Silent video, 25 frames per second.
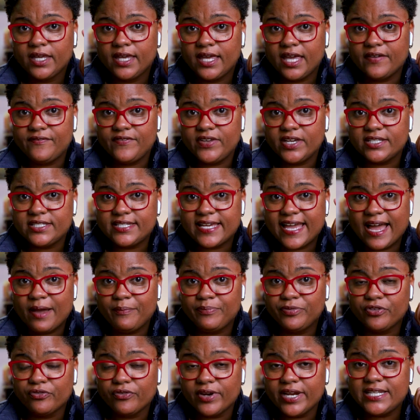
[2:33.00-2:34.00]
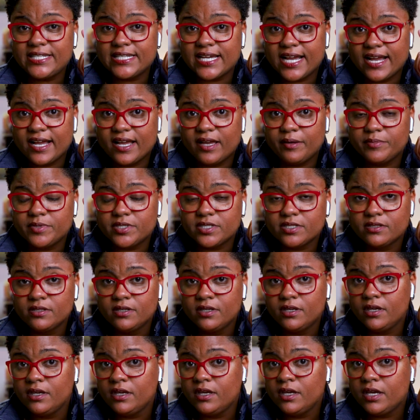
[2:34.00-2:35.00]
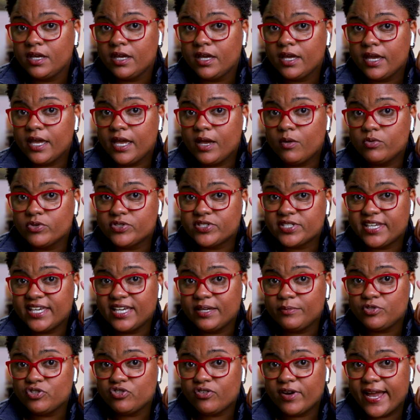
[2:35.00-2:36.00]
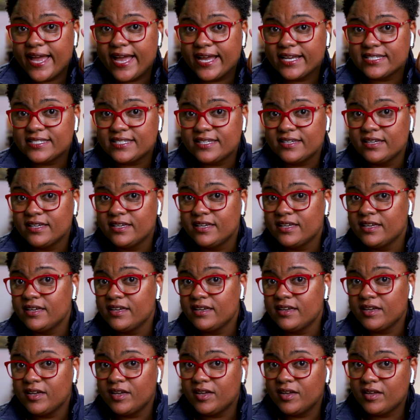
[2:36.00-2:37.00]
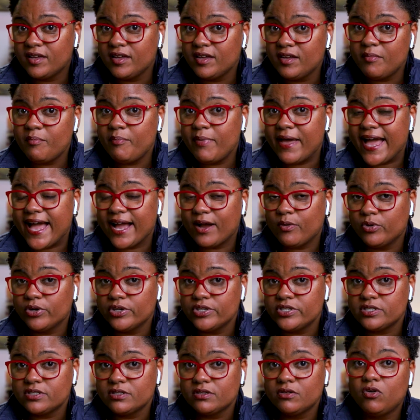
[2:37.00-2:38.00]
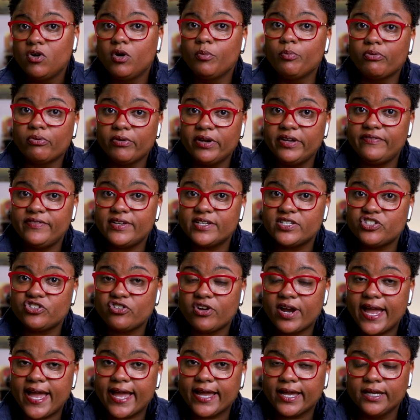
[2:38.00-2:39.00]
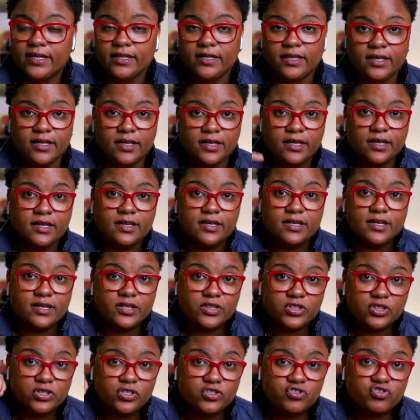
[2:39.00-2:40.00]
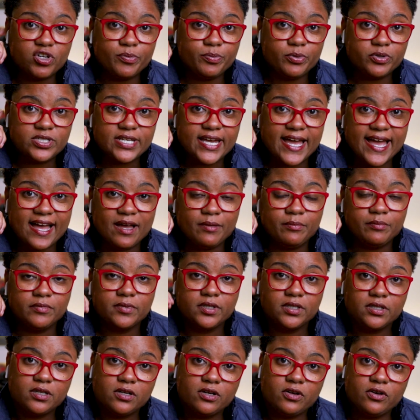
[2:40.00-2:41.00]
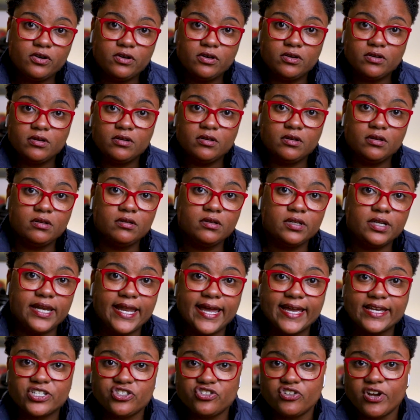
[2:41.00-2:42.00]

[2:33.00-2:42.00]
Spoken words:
If you tap 3 times, it will skip tracks backwards or previous track. Triple tap, next